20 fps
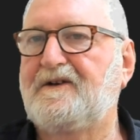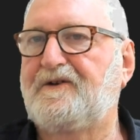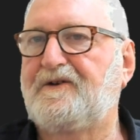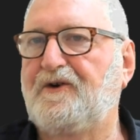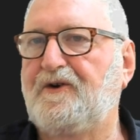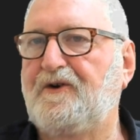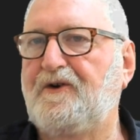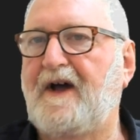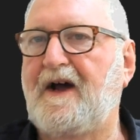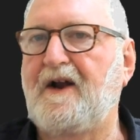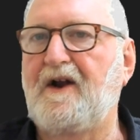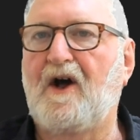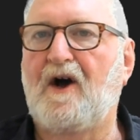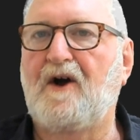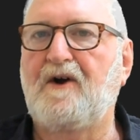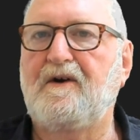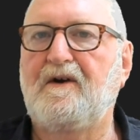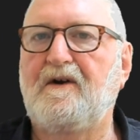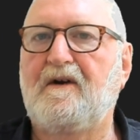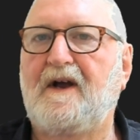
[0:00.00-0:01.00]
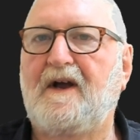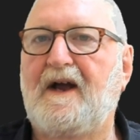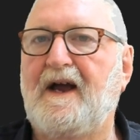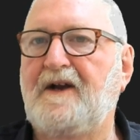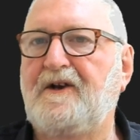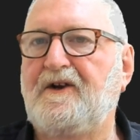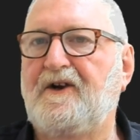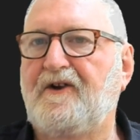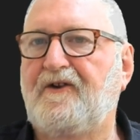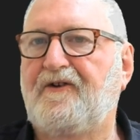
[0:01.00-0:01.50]
to that note,
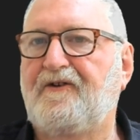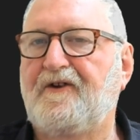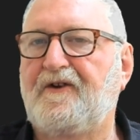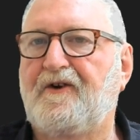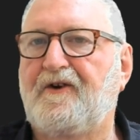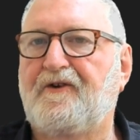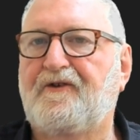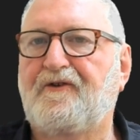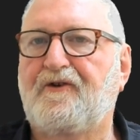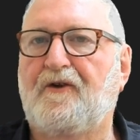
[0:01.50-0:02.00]
and you can see that it's